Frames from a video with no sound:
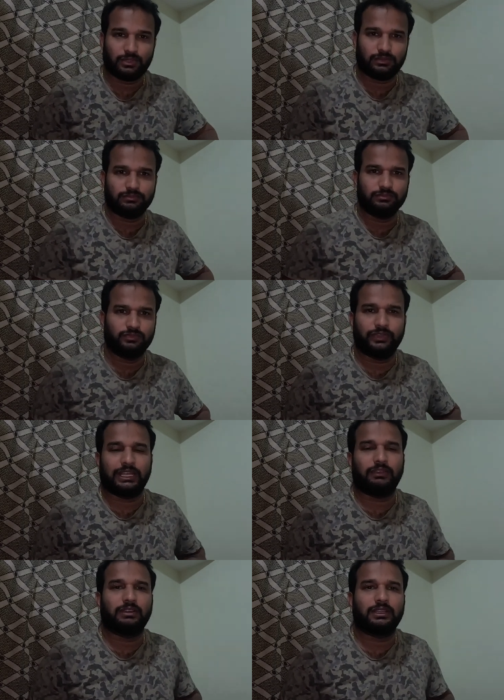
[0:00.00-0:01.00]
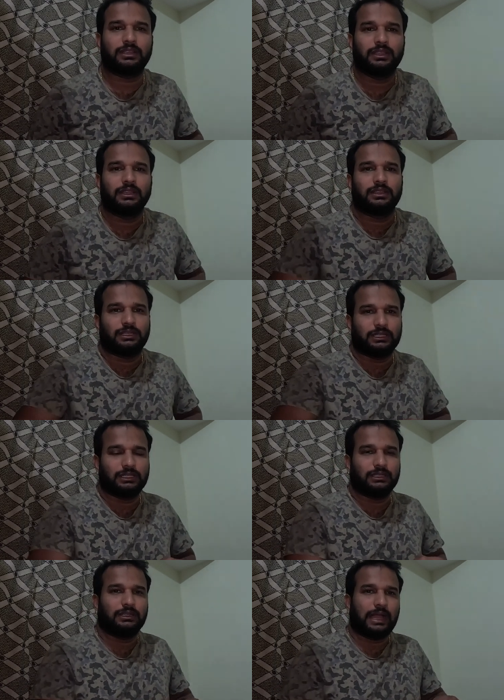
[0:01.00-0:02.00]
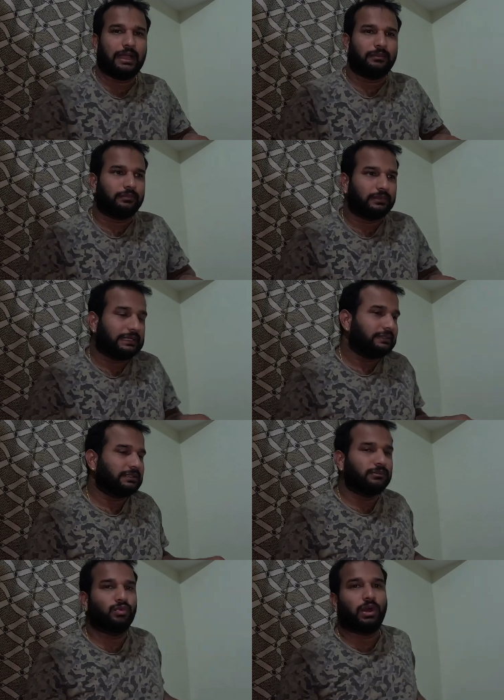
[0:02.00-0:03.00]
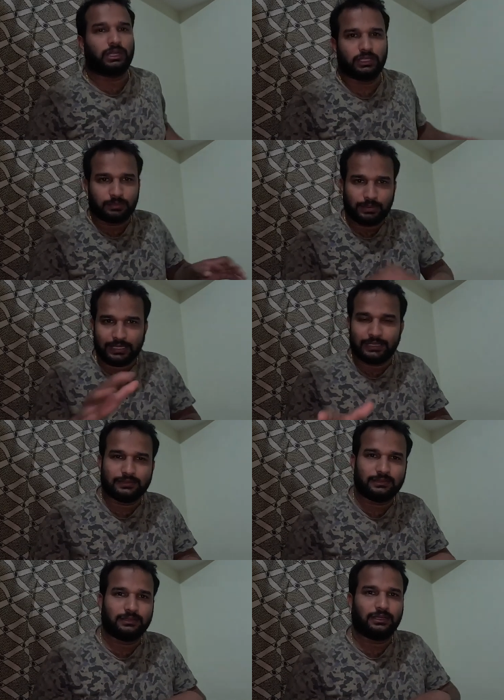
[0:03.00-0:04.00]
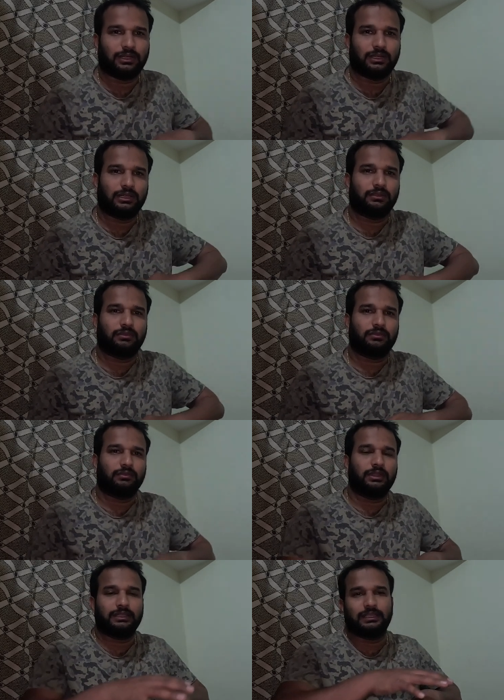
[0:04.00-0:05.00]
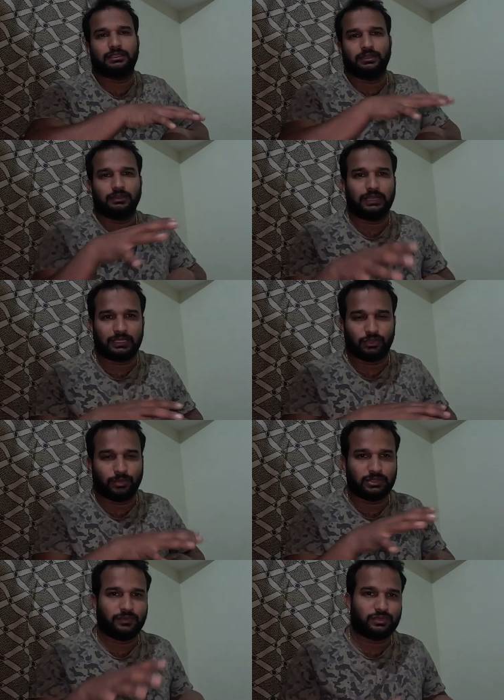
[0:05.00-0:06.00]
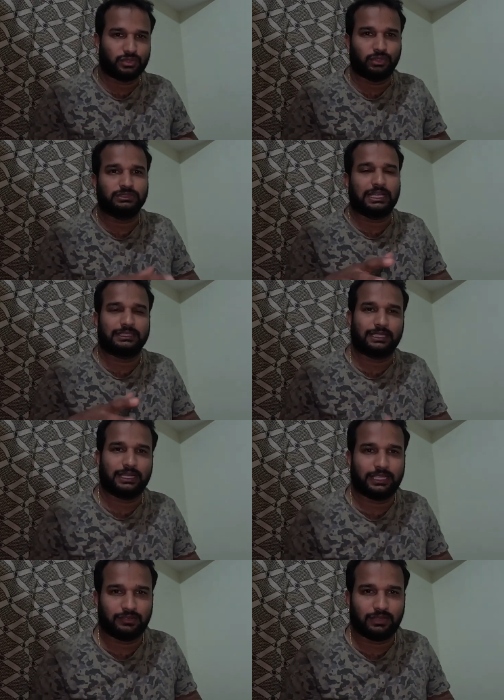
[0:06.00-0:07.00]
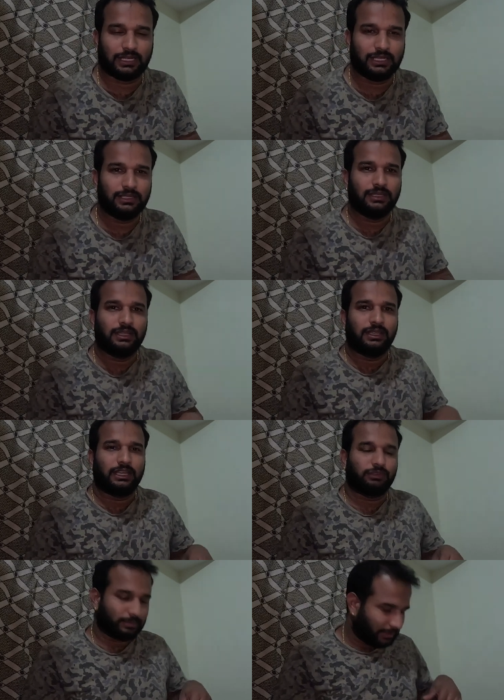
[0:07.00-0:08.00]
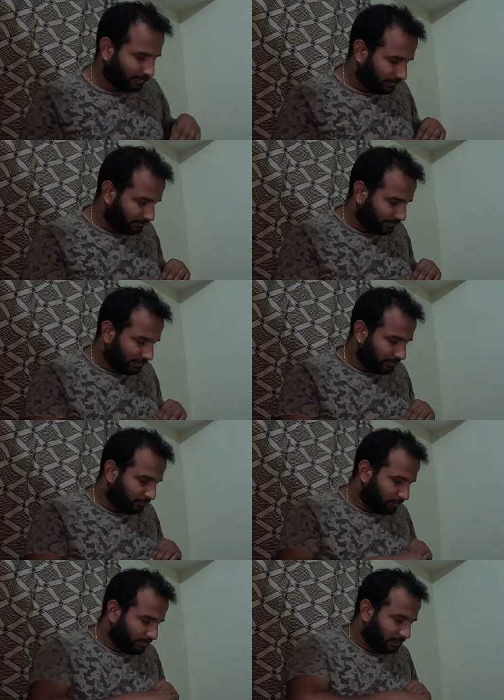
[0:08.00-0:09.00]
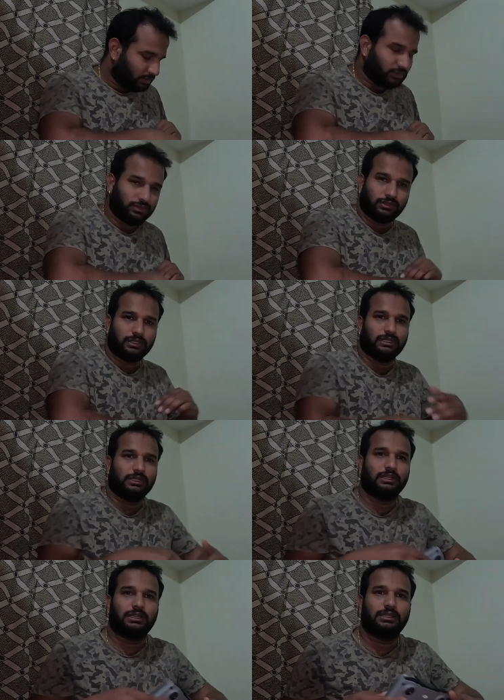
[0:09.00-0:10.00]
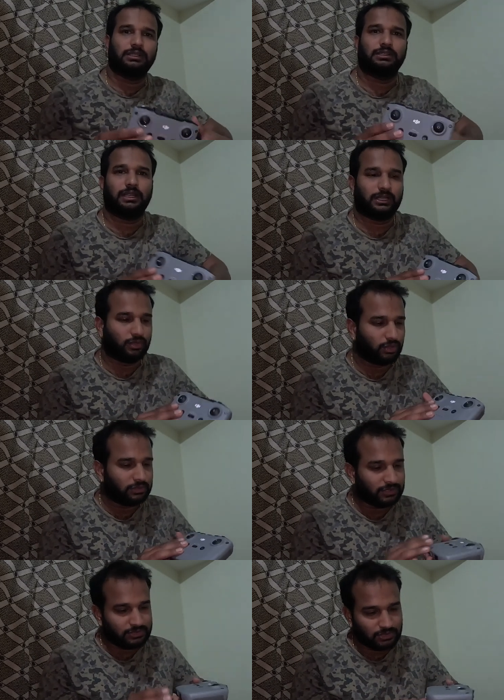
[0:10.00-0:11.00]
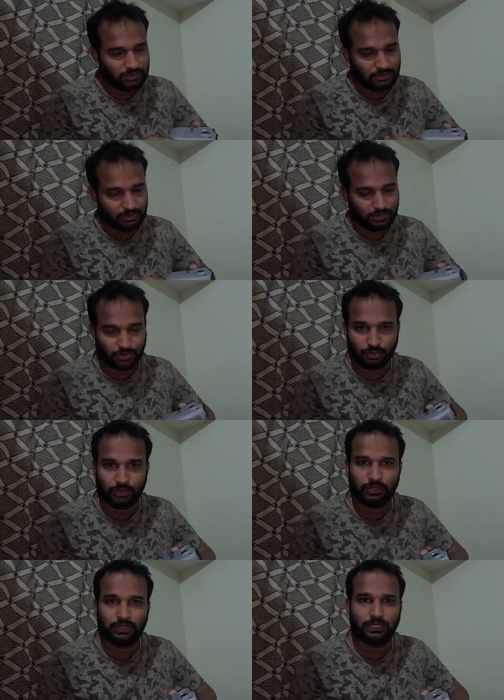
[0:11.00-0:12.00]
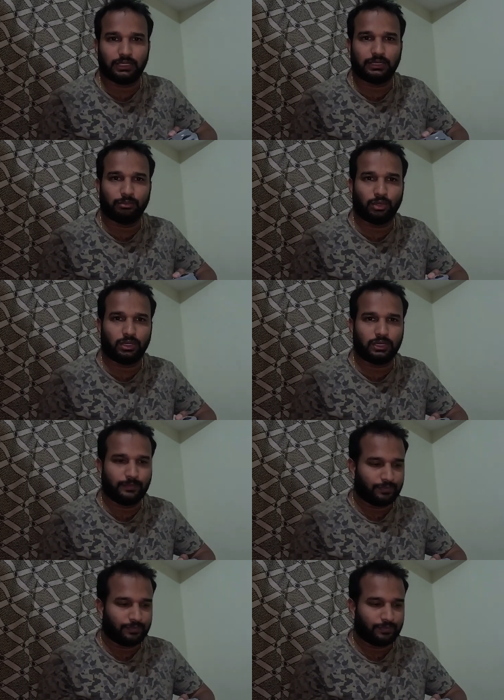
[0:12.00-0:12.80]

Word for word: so whenever uh, i'm in some water place or where there's a like too much of stones atrala it will be difficult for me to uh, like hold this drone remote